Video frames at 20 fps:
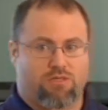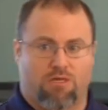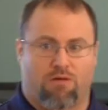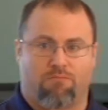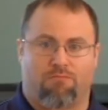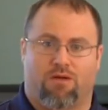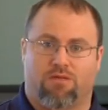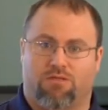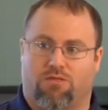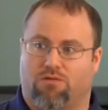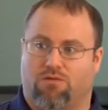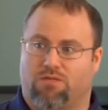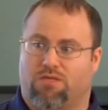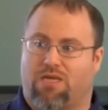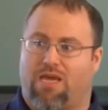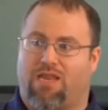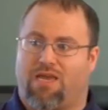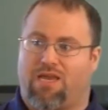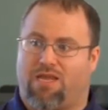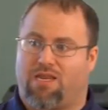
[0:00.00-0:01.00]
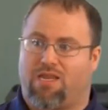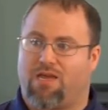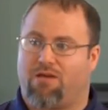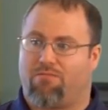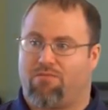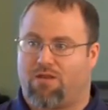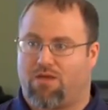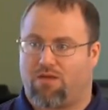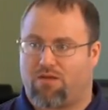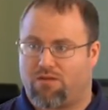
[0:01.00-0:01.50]
Some muscles get
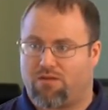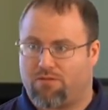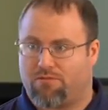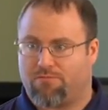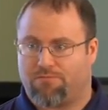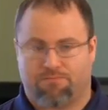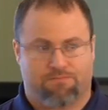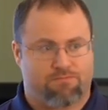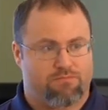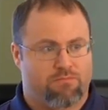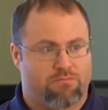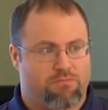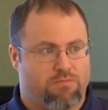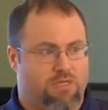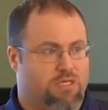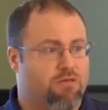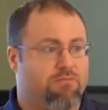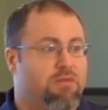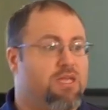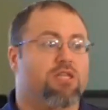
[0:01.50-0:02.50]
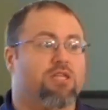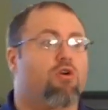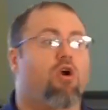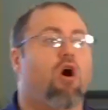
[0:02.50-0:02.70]
inhibited. Doesn't mean they're